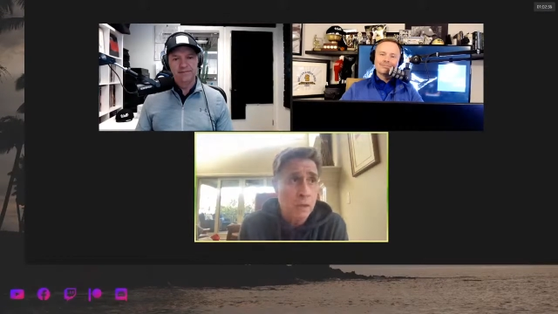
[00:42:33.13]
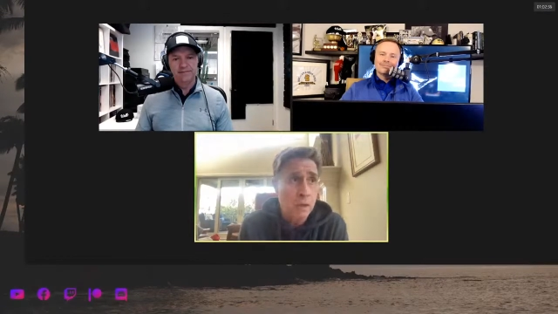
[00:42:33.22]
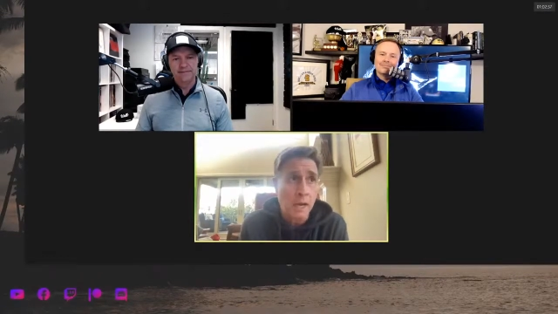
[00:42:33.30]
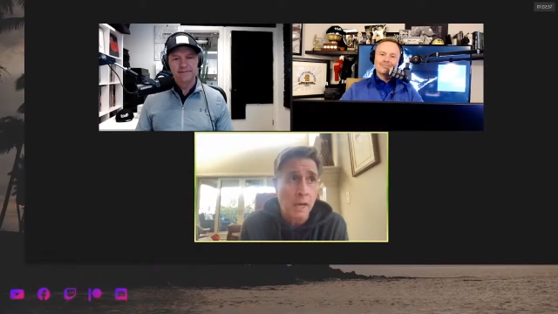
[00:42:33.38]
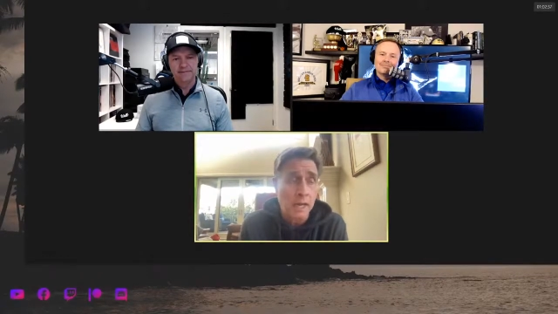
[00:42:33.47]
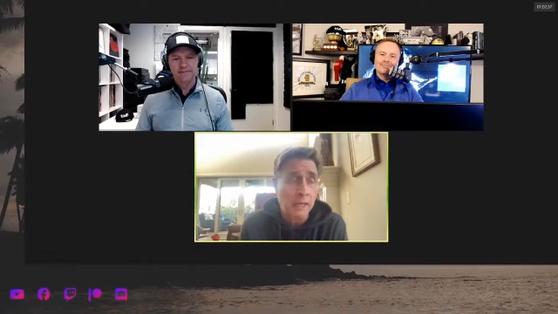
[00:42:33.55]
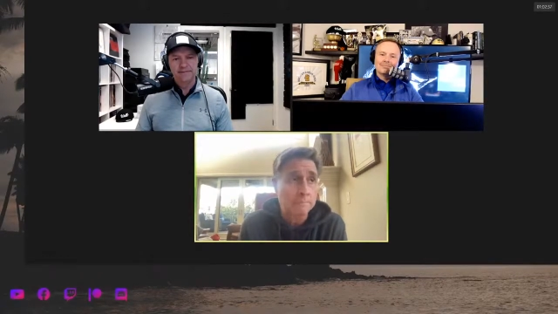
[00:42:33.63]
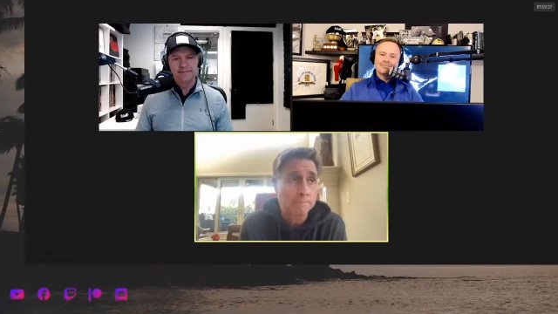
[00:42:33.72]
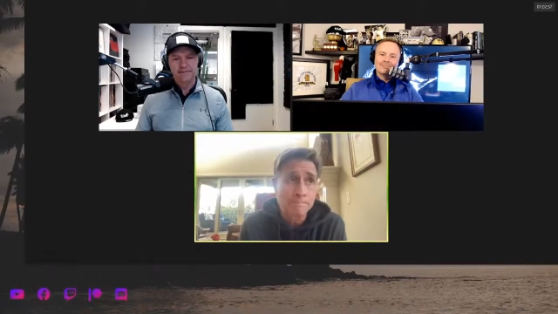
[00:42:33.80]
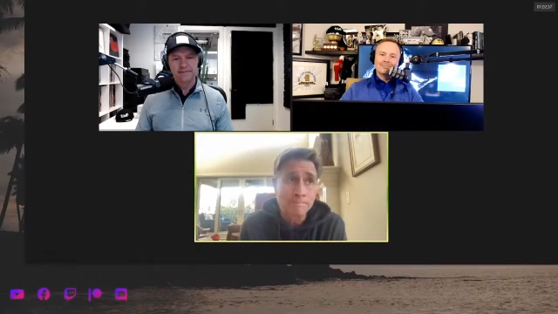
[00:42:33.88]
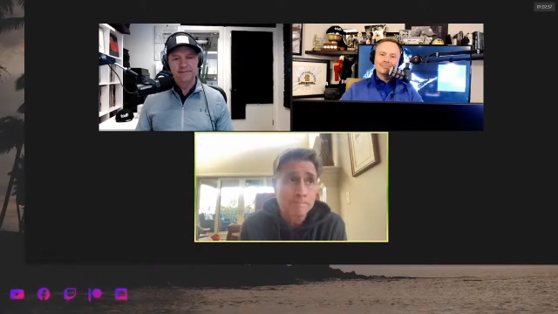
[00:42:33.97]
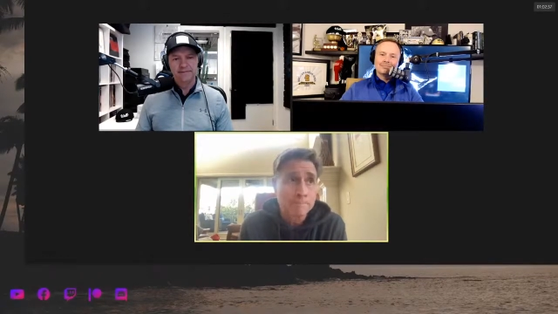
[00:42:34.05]

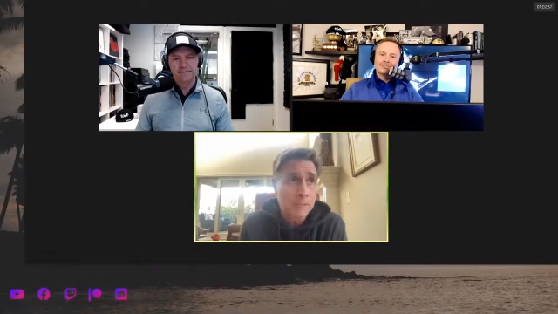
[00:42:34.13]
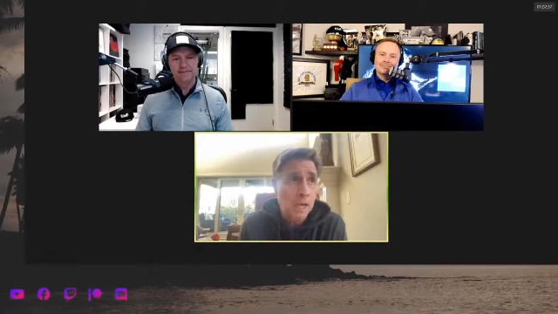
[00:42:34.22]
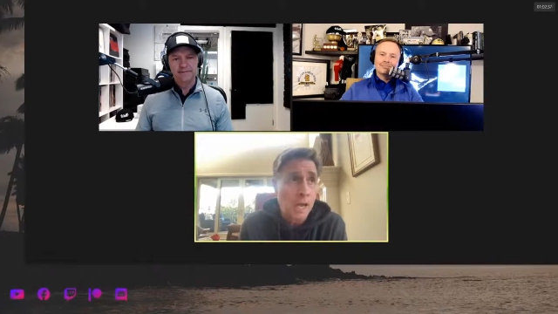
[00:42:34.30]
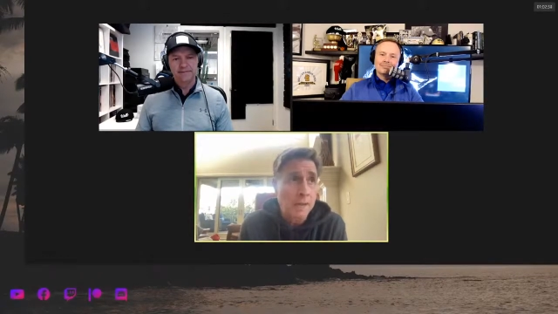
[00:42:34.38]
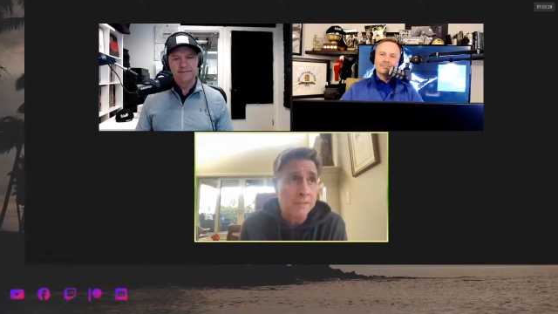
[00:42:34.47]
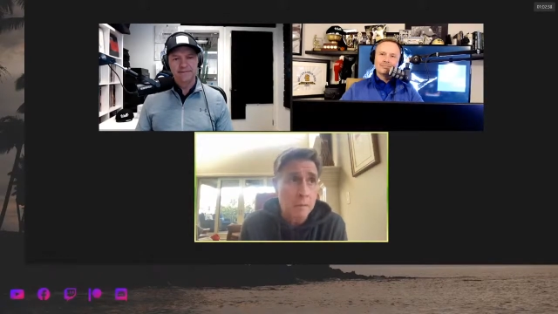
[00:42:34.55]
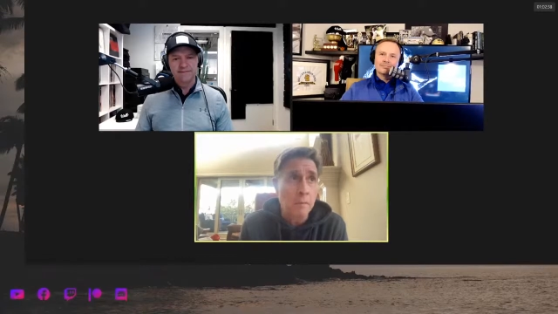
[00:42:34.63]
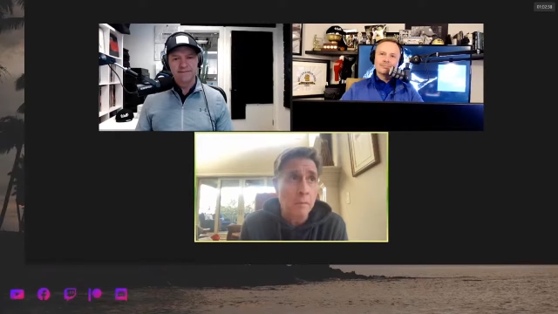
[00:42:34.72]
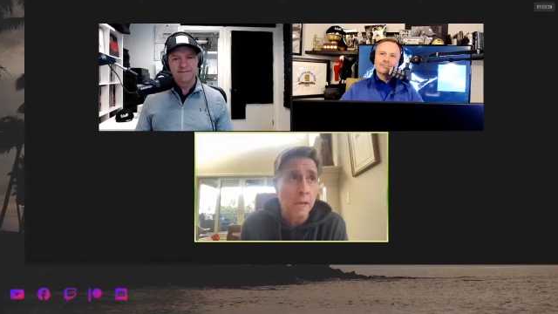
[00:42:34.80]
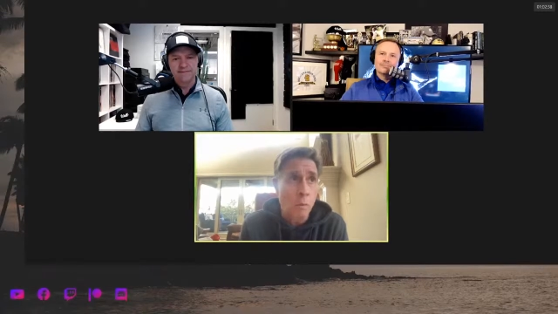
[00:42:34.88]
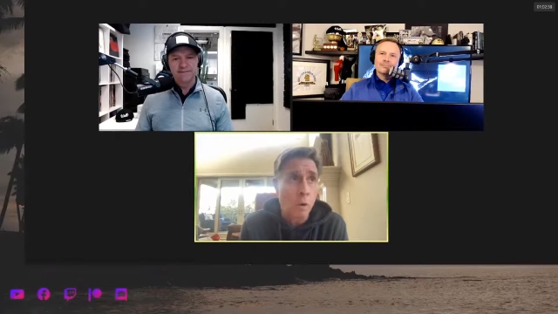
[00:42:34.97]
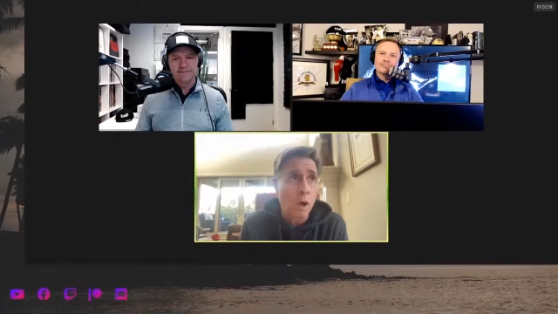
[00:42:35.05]
I think
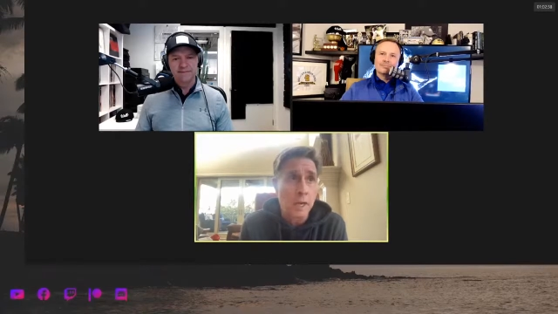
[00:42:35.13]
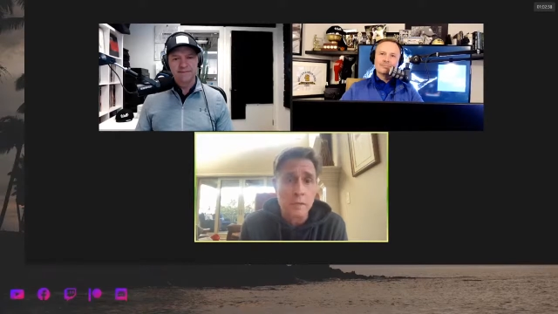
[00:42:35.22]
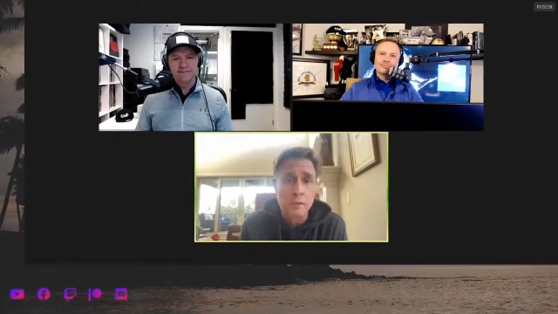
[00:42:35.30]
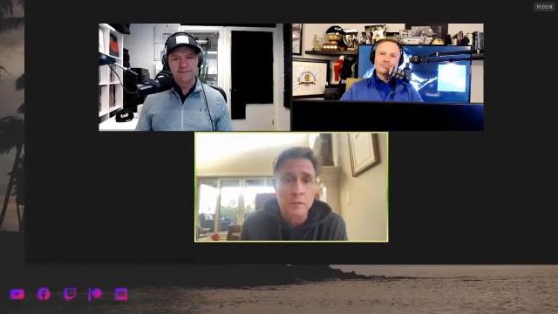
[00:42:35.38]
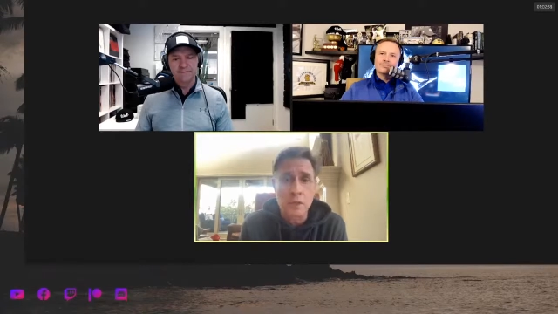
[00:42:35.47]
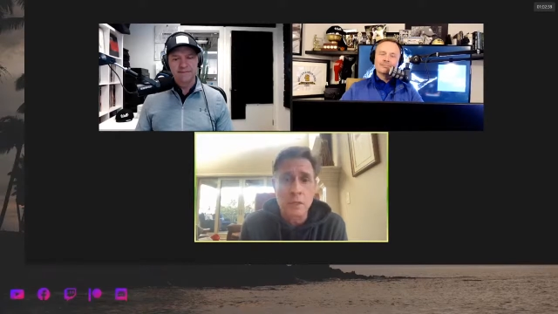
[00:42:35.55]
Mike Wan is